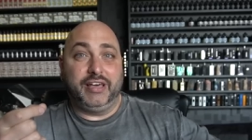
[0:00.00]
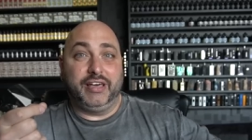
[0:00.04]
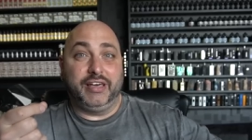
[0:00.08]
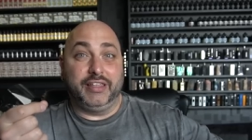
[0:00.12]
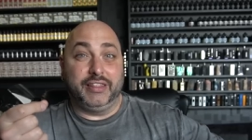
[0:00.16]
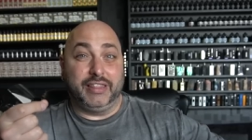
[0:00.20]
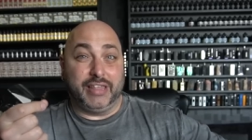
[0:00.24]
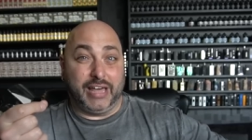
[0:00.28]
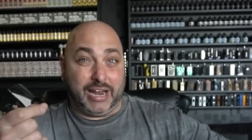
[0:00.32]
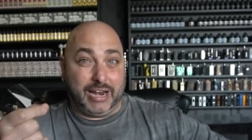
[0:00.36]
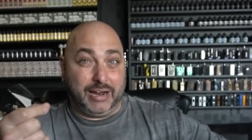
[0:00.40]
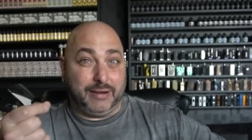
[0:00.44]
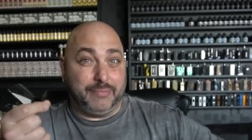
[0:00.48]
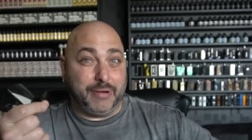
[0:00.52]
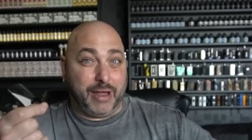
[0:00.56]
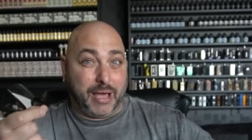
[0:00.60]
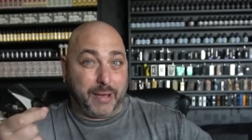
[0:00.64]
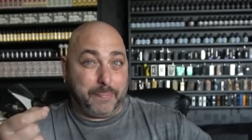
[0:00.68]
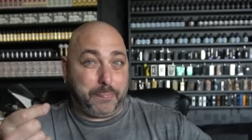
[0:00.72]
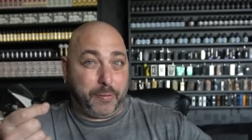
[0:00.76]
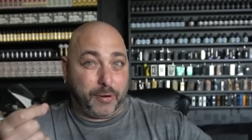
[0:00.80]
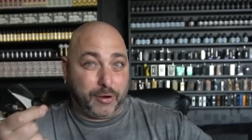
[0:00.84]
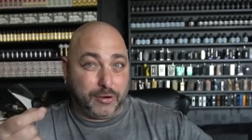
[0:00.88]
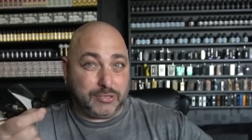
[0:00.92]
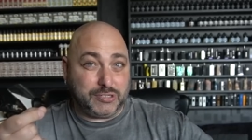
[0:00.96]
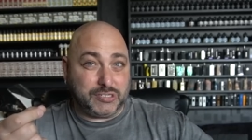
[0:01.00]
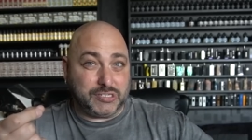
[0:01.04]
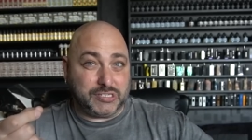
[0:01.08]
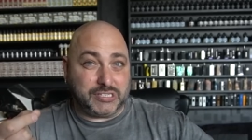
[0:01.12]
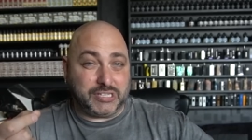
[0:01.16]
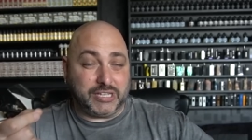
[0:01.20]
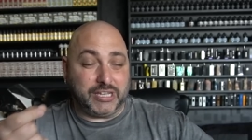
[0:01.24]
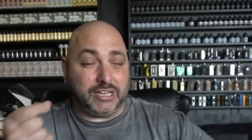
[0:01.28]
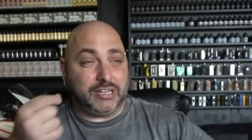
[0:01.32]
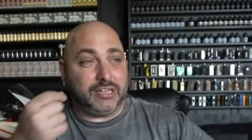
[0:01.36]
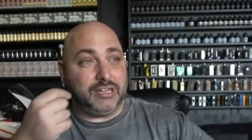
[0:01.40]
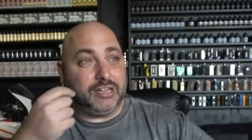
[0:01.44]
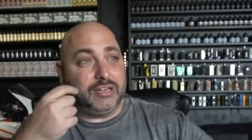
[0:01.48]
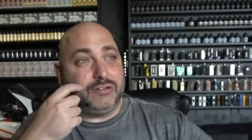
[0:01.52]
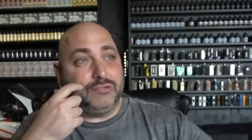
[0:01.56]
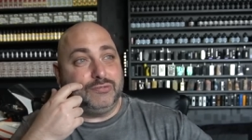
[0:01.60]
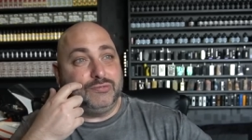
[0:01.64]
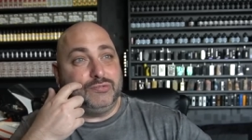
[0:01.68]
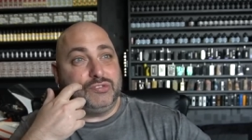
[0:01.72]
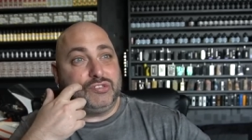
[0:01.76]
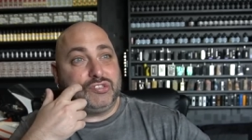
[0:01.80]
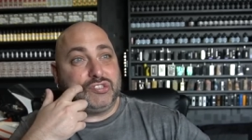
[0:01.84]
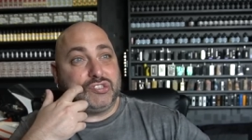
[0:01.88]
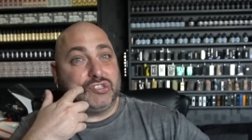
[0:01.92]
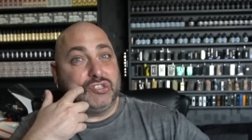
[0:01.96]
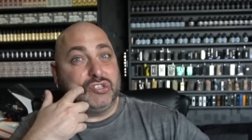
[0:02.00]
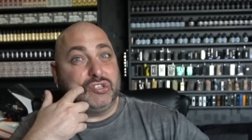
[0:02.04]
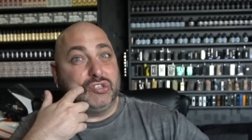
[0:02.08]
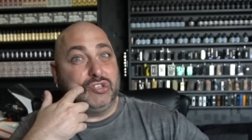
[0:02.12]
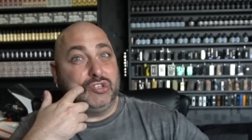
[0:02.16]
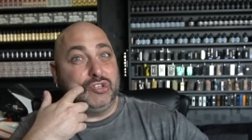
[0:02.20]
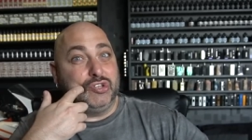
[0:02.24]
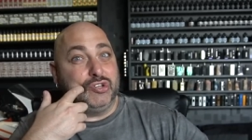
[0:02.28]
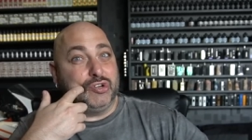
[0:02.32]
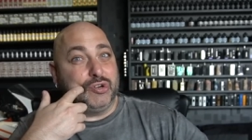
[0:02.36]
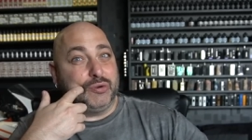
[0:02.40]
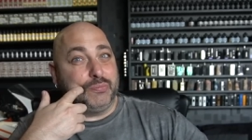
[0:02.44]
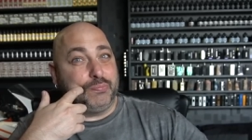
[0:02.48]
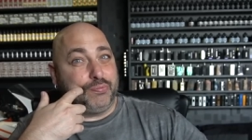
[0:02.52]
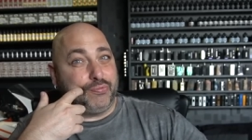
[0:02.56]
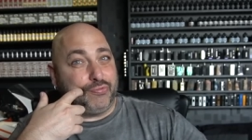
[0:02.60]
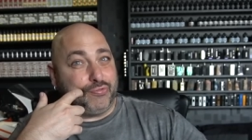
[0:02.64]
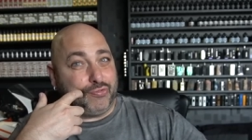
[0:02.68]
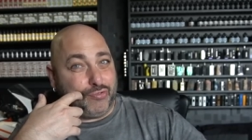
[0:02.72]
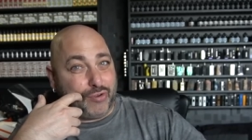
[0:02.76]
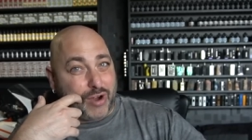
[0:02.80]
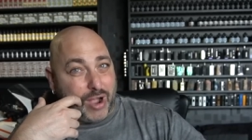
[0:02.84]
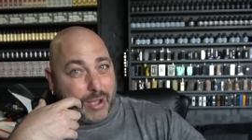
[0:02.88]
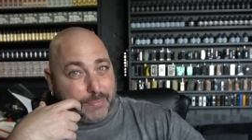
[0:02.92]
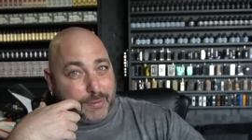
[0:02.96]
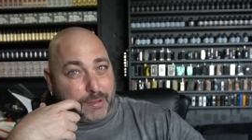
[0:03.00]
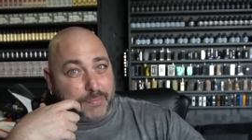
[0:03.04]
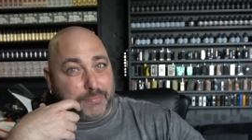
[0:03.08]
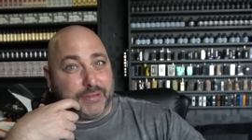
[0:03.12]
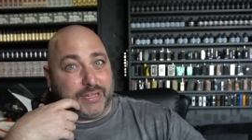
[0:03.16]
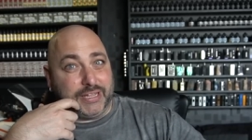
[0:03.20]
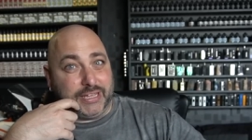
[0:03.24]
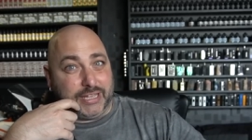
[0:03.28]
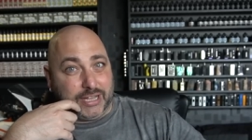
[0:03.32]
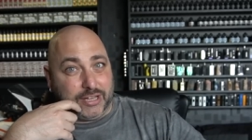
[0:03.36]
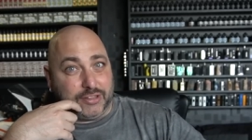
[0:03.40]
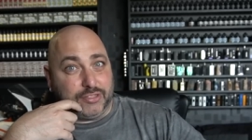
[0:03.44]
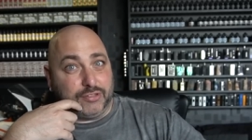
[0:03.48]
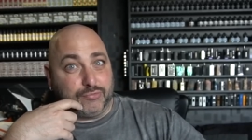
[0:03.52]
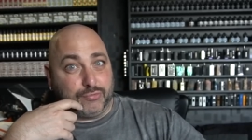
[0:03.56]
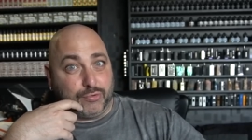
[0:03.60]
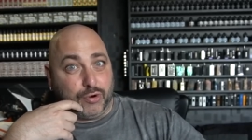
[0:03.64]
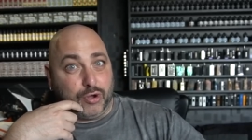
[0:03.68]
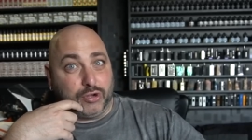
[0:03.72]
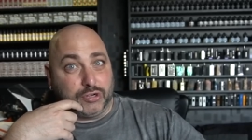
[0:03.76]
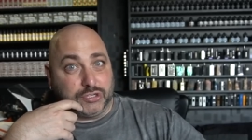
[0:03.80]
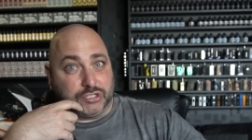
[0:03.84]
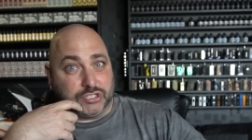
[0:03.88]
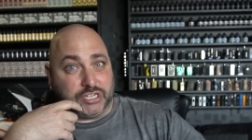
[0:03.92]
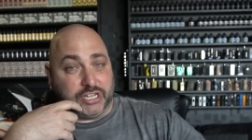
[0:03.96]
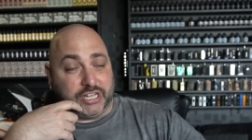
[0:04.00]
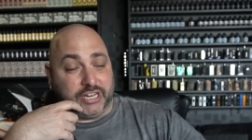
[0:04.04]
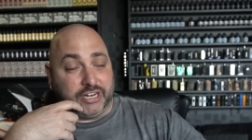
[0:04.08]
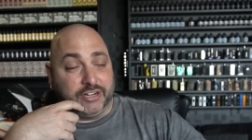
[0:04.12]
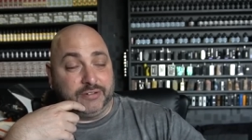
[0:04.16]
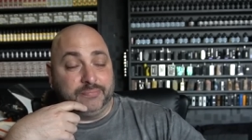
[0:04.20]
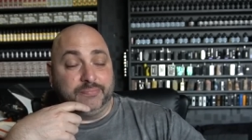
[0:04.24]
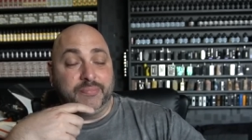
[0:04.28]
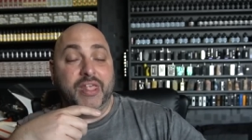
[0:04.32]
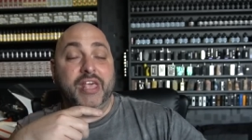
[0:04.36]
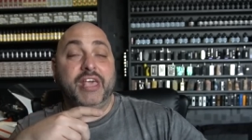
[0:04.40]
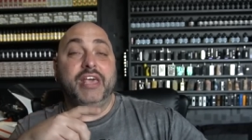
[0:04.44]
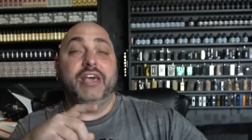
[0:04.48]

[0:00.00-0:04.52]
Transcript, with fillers: that I'm not purchasing clones, you're probably on the wrong channel.